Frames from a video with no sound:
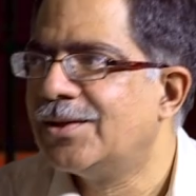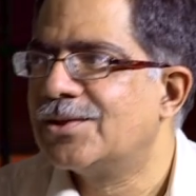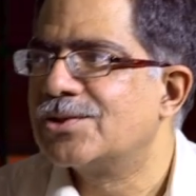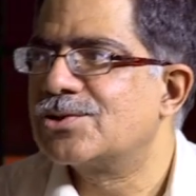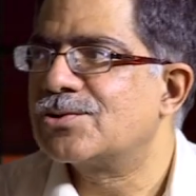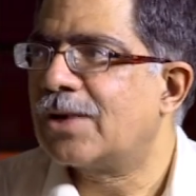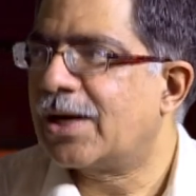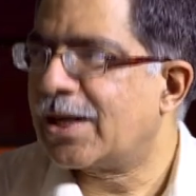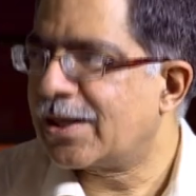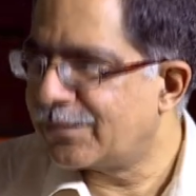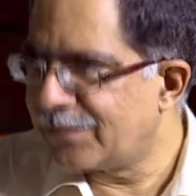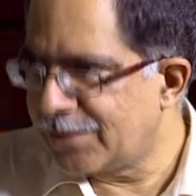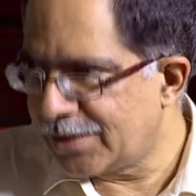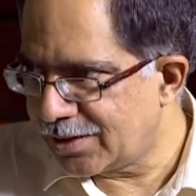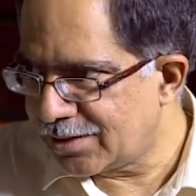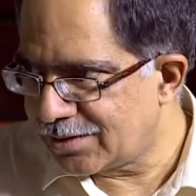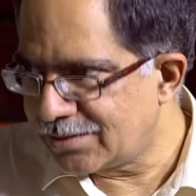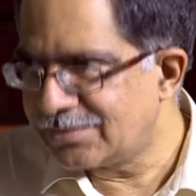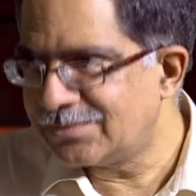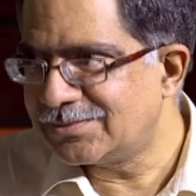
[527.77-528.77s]
So I
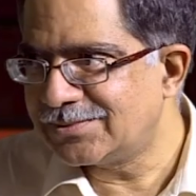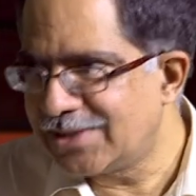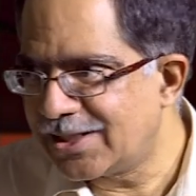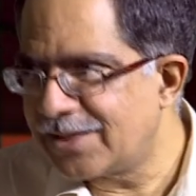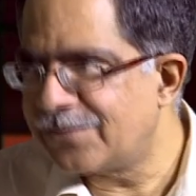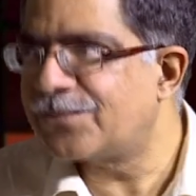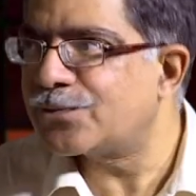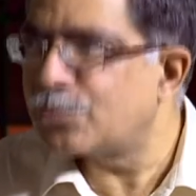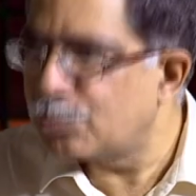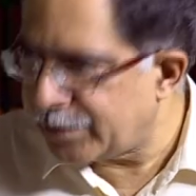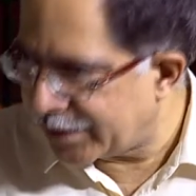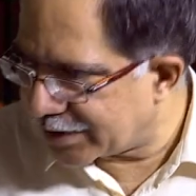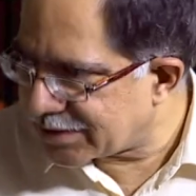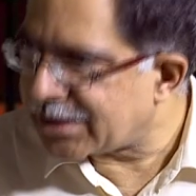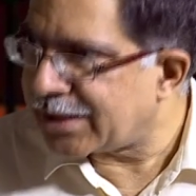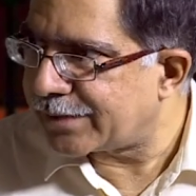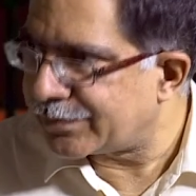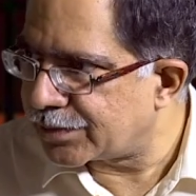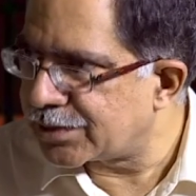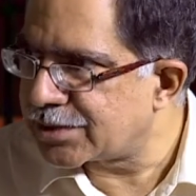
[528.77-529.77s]
will give two
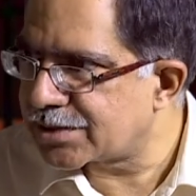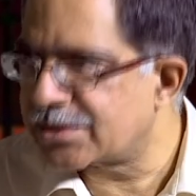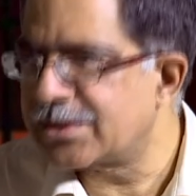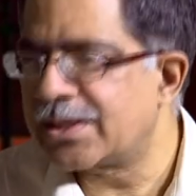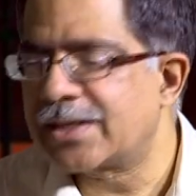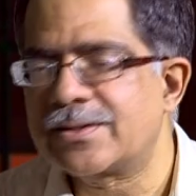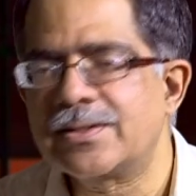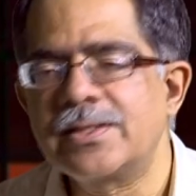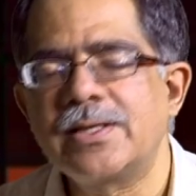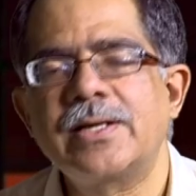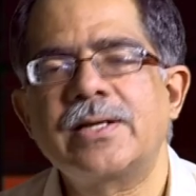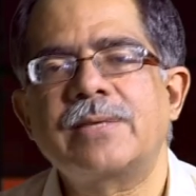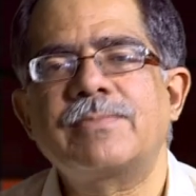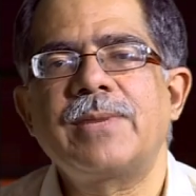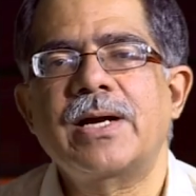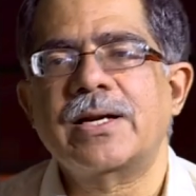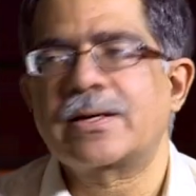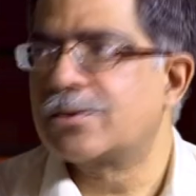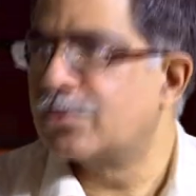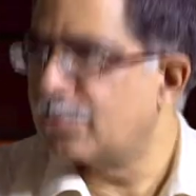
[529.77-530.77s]
examples that relate
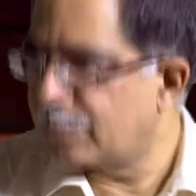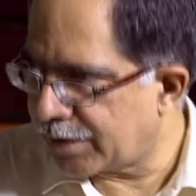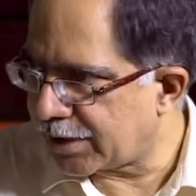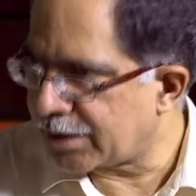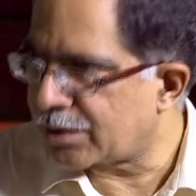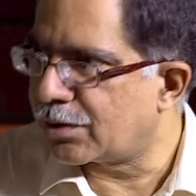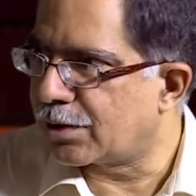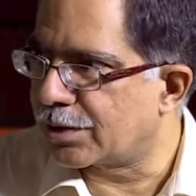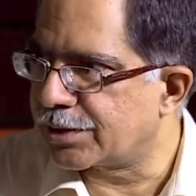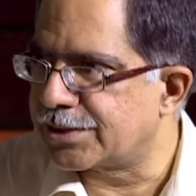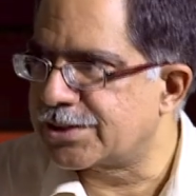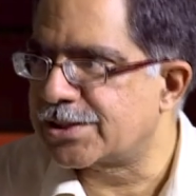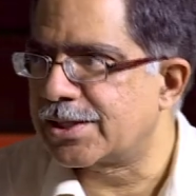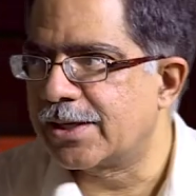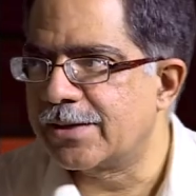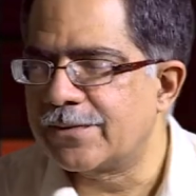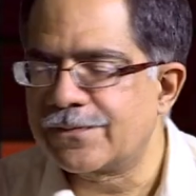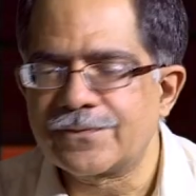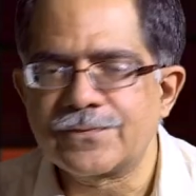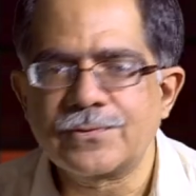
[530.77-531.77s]
back to my college
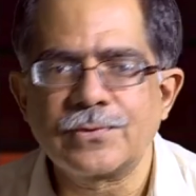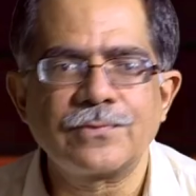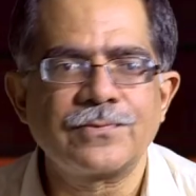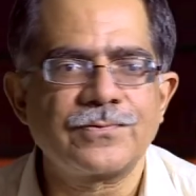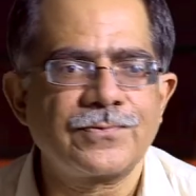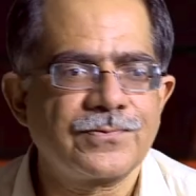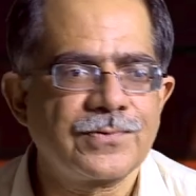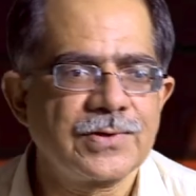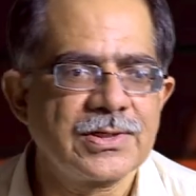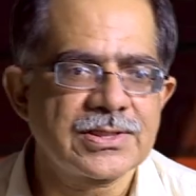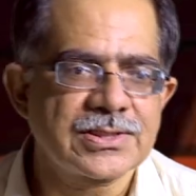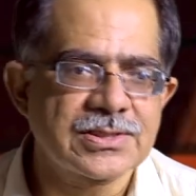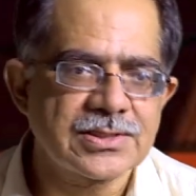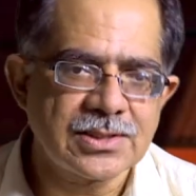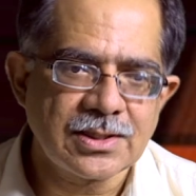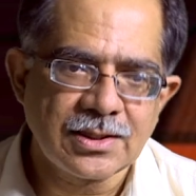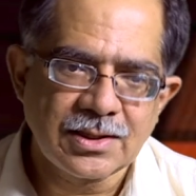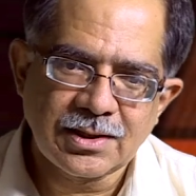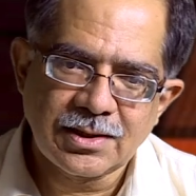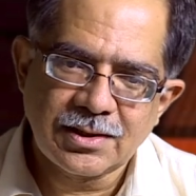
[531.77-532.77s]
life. So okay.
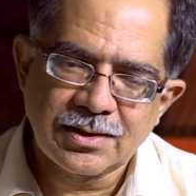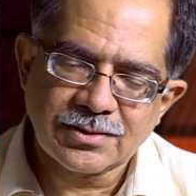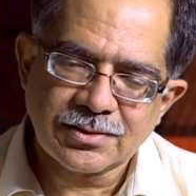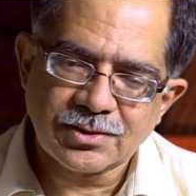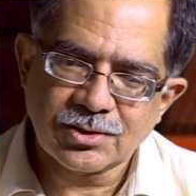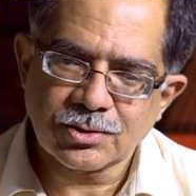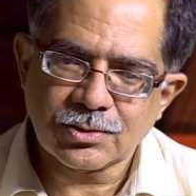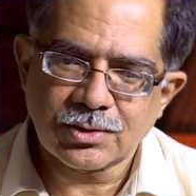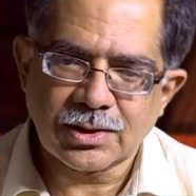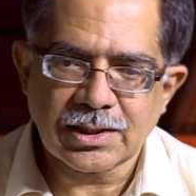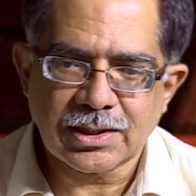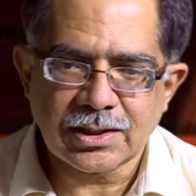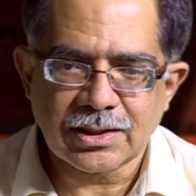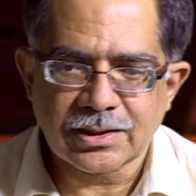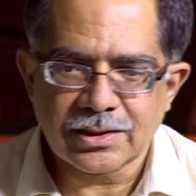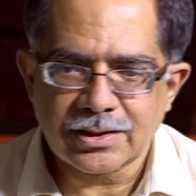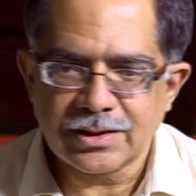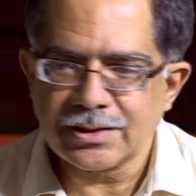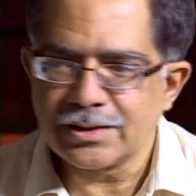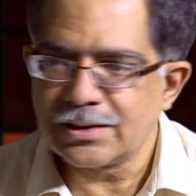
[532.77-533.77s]
first, you know, uh,
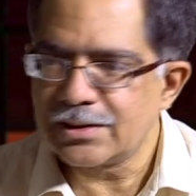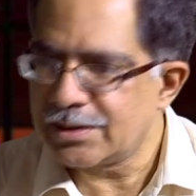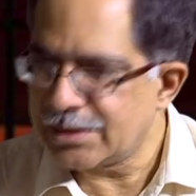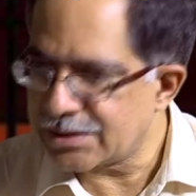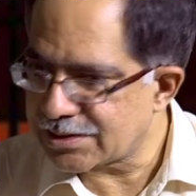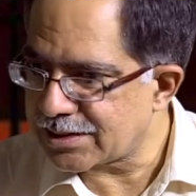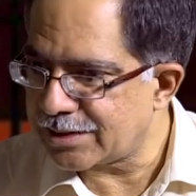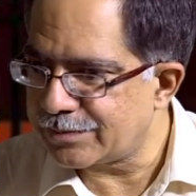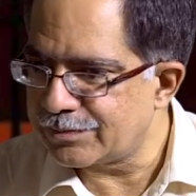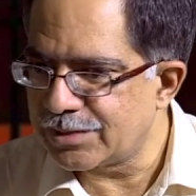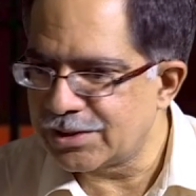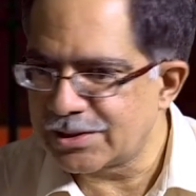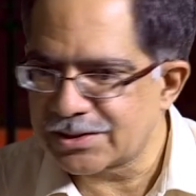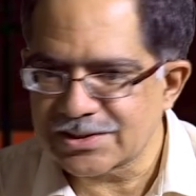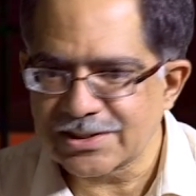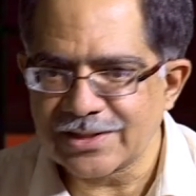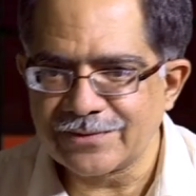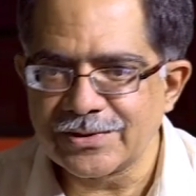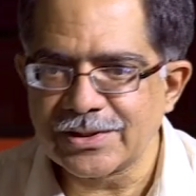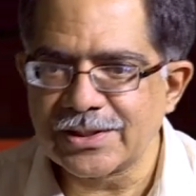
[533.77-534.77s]
in December,
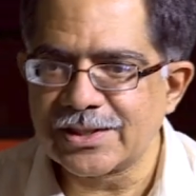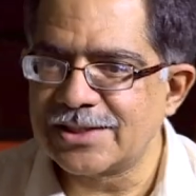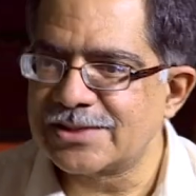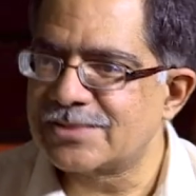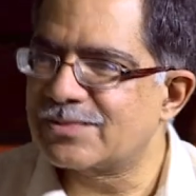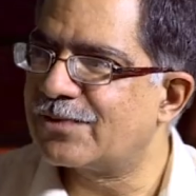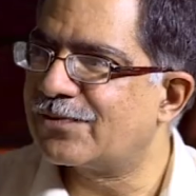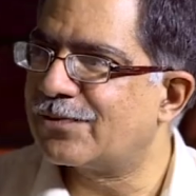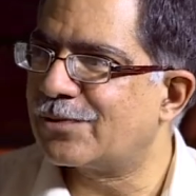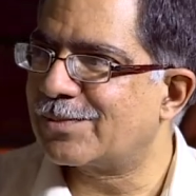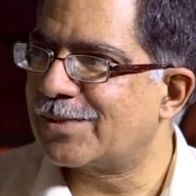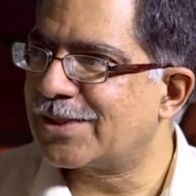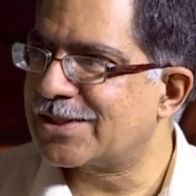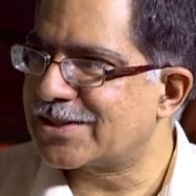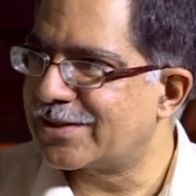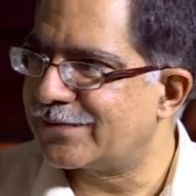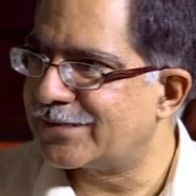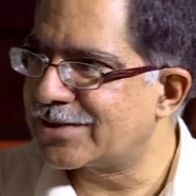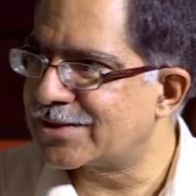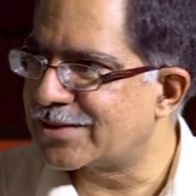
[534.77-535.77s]
seven days before my
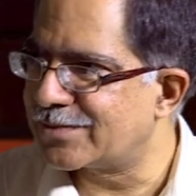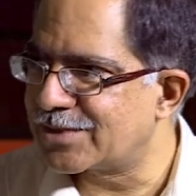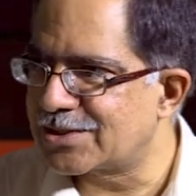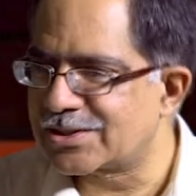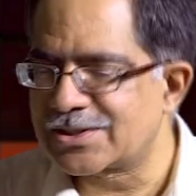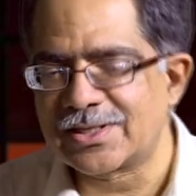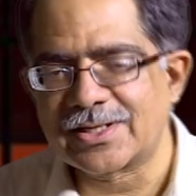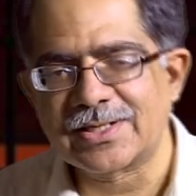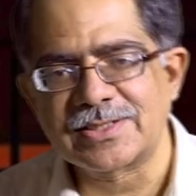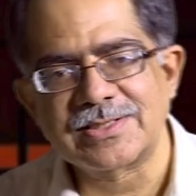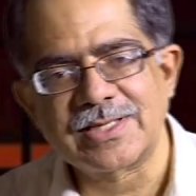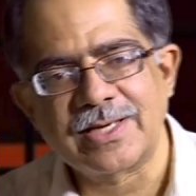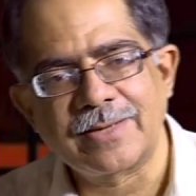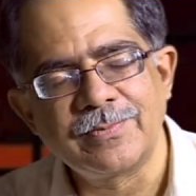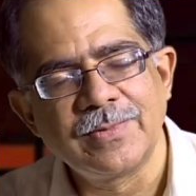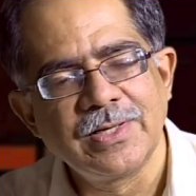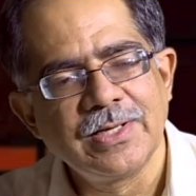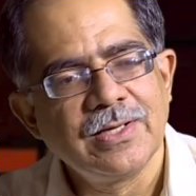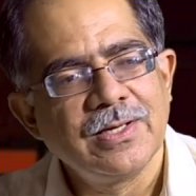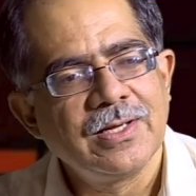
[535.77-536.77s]
seventh semester
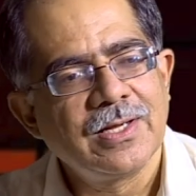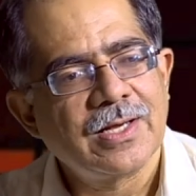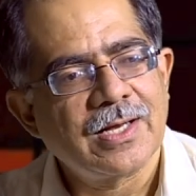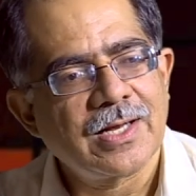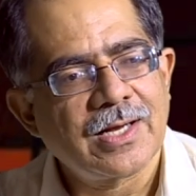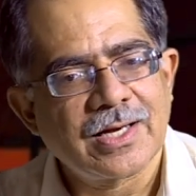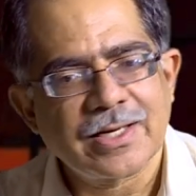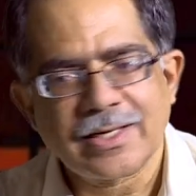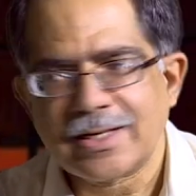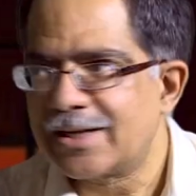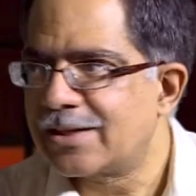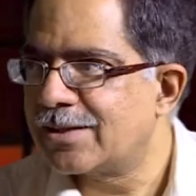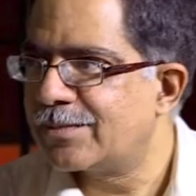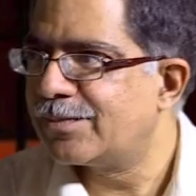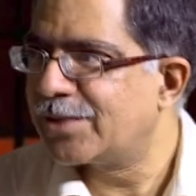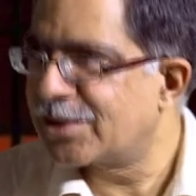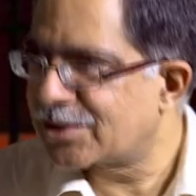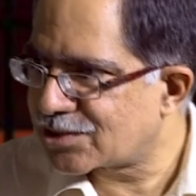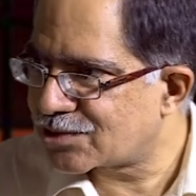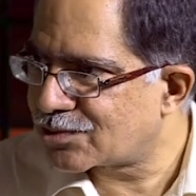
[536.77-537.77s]
exam, I had a
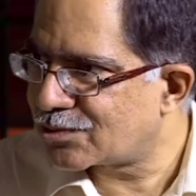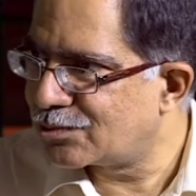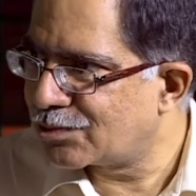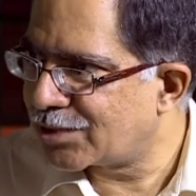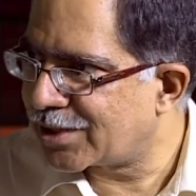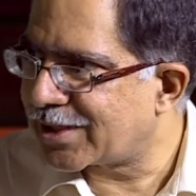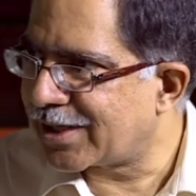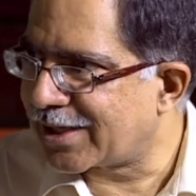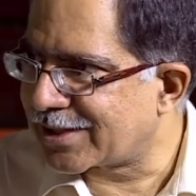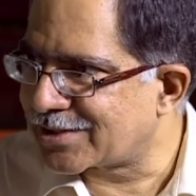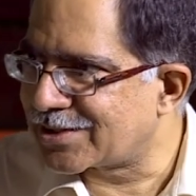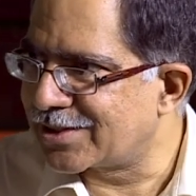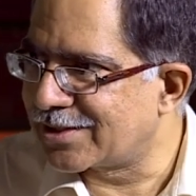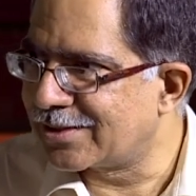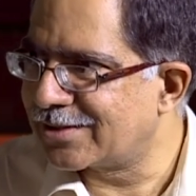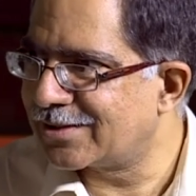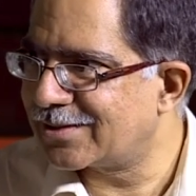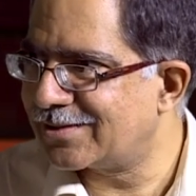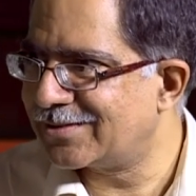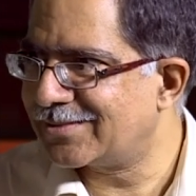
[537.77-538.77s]
big scooter
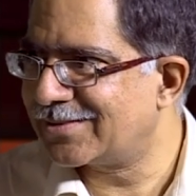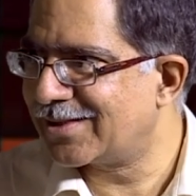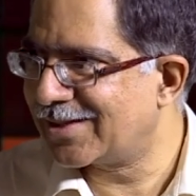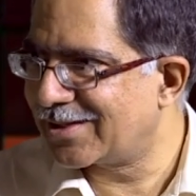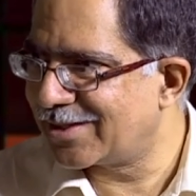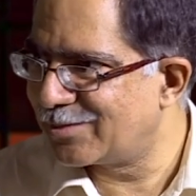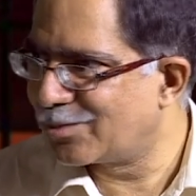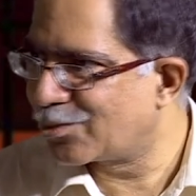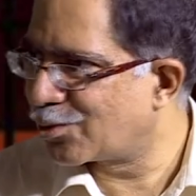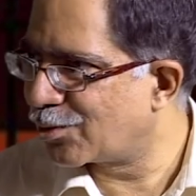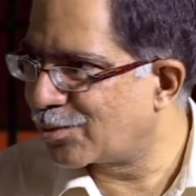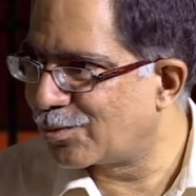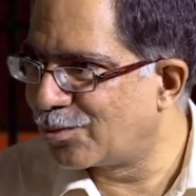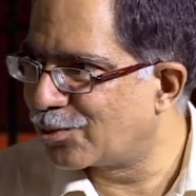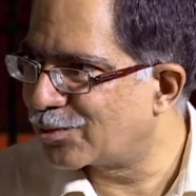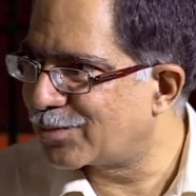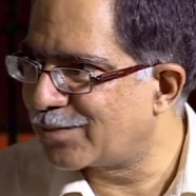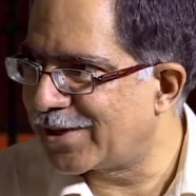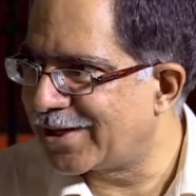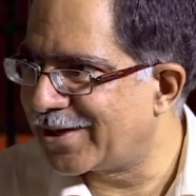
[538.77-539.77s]
accident and I broke
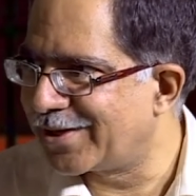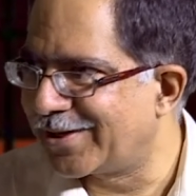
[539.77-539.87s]
both my